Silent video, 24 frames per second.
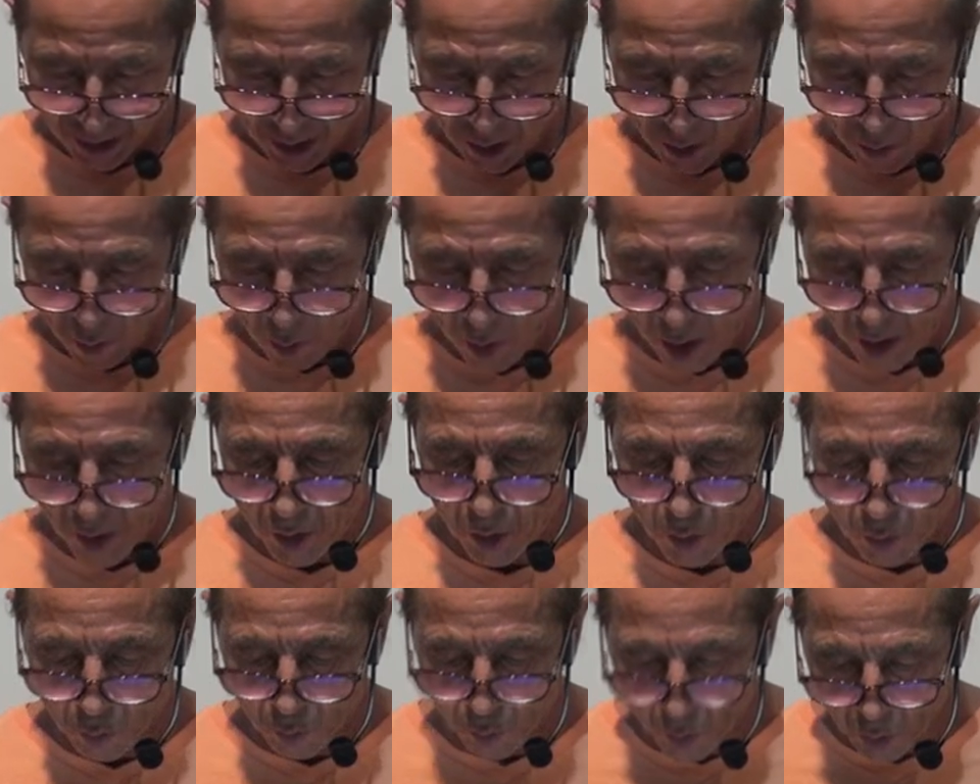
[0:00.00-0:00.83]
One
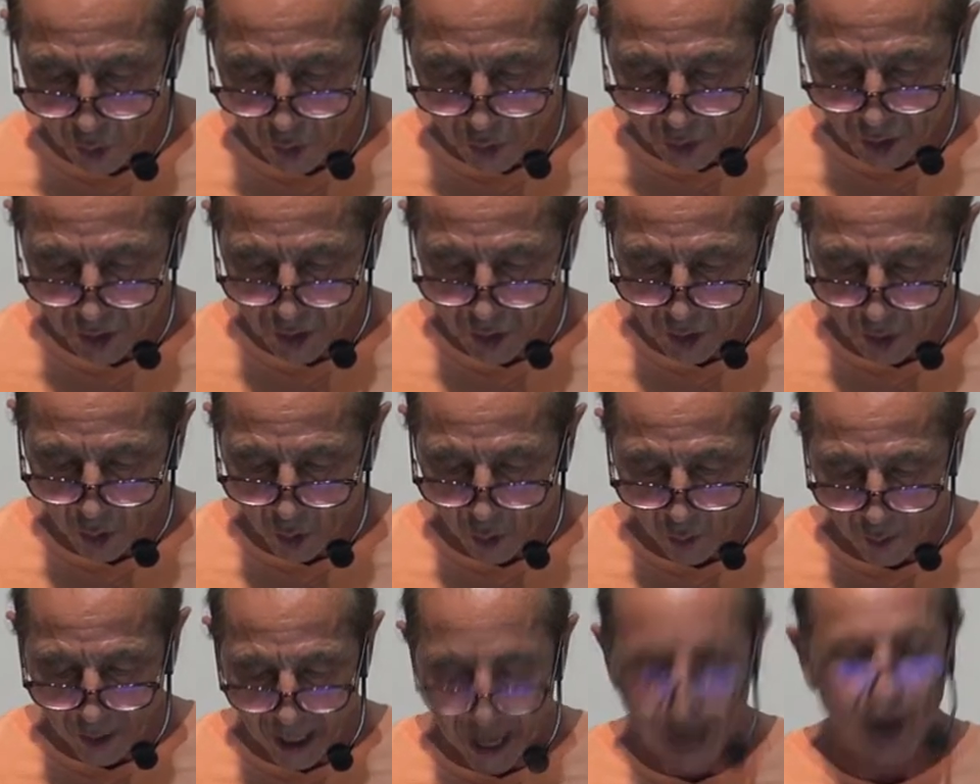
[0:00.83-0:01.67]
who rules his
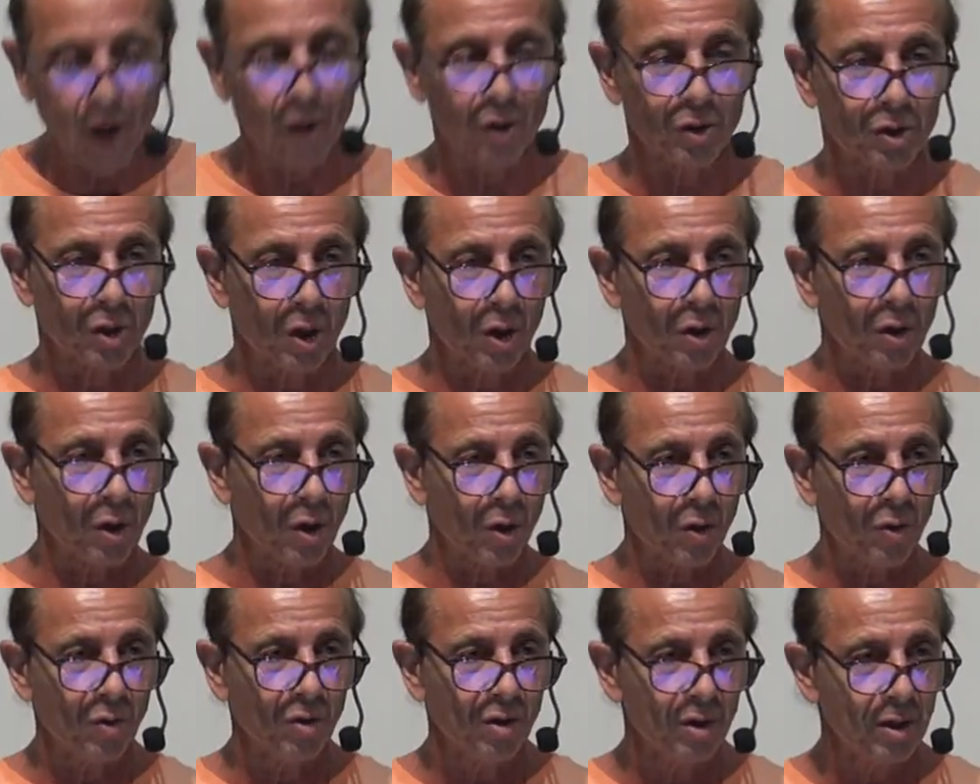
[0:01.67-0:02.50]
own house,
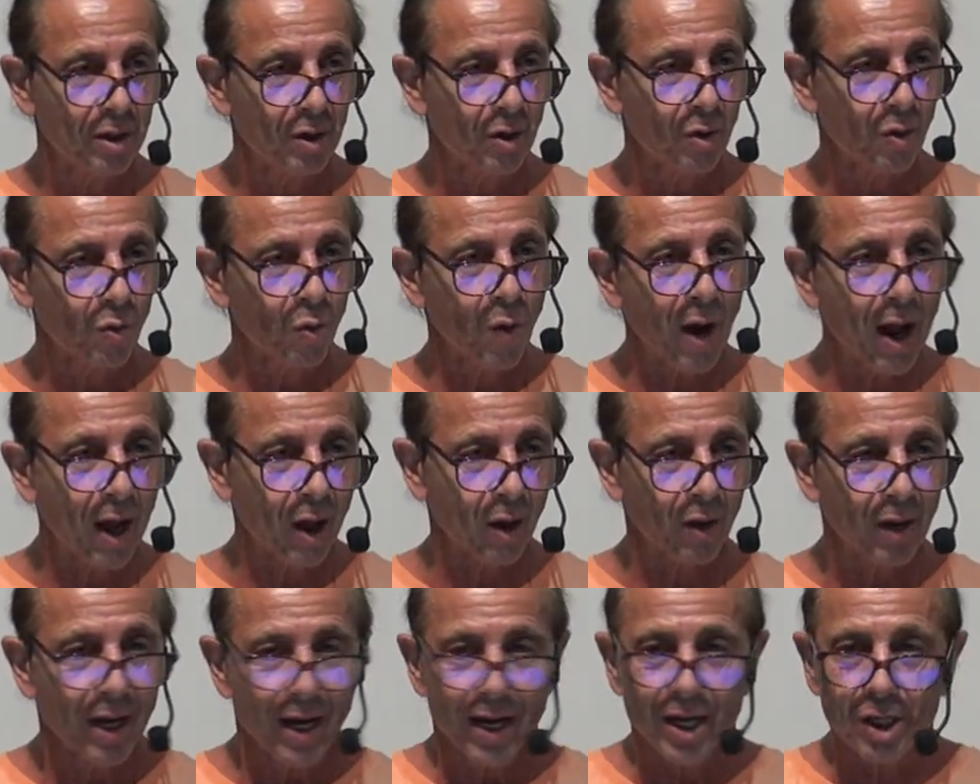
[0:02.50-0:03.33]
hello,
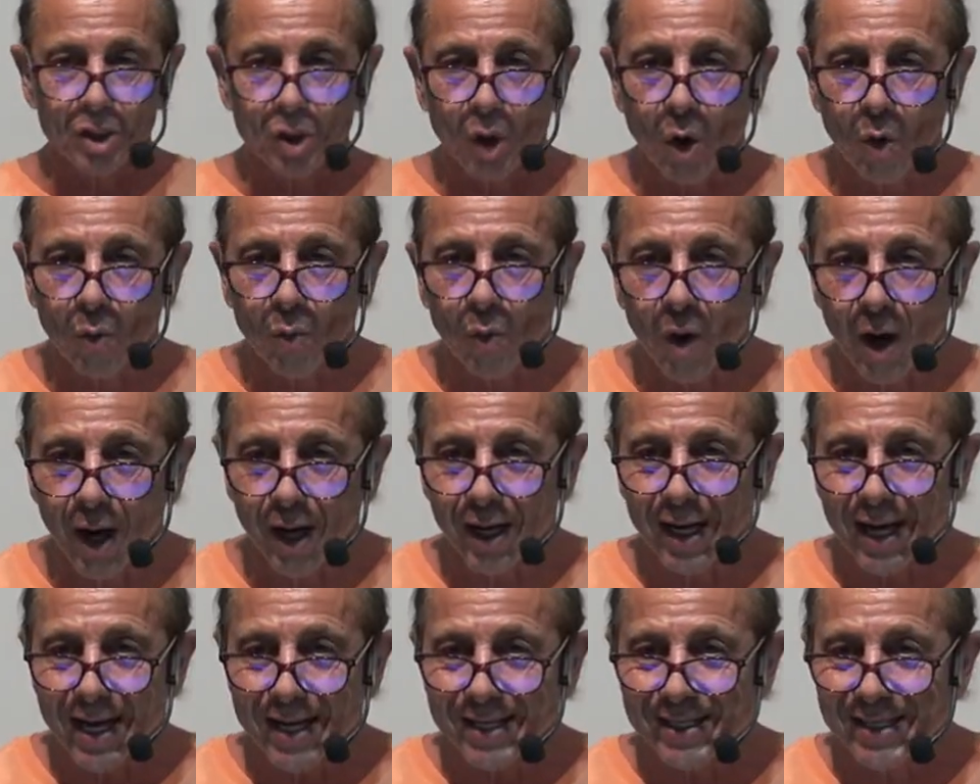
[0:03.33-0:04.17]
well, his own
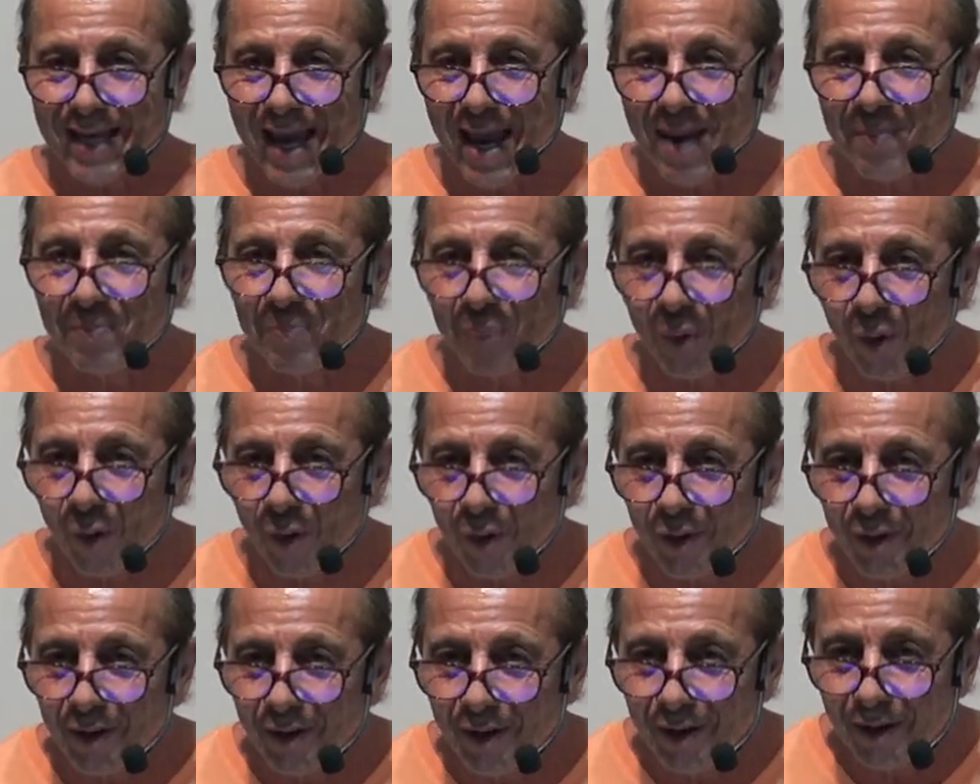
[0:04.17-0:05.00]
what?
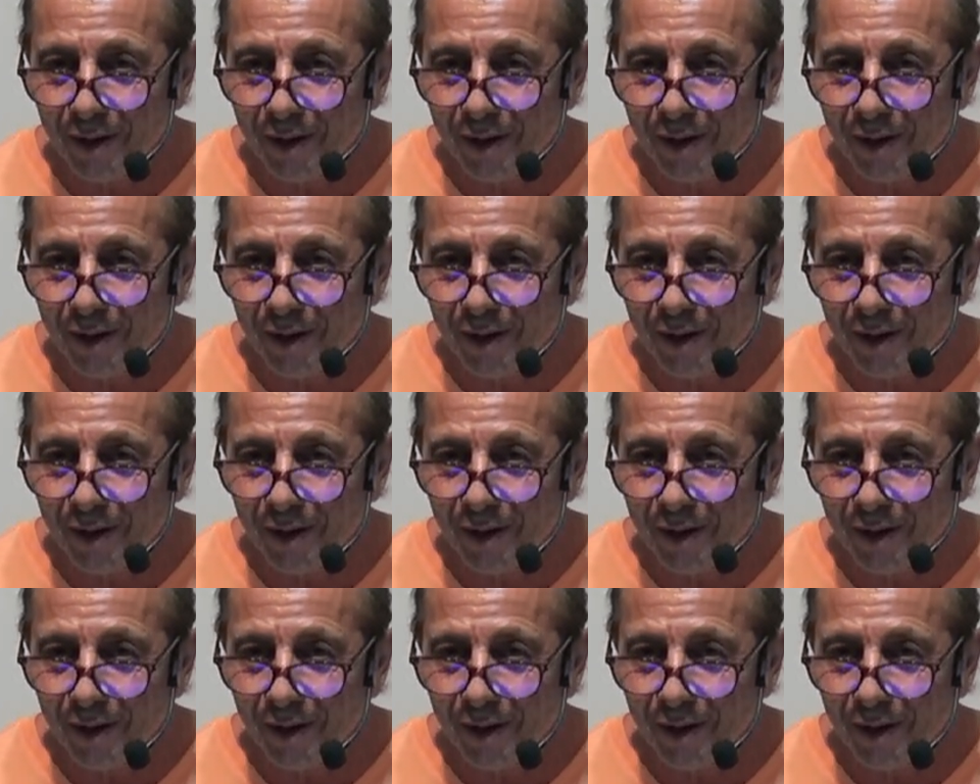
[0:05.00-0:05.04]
Temple.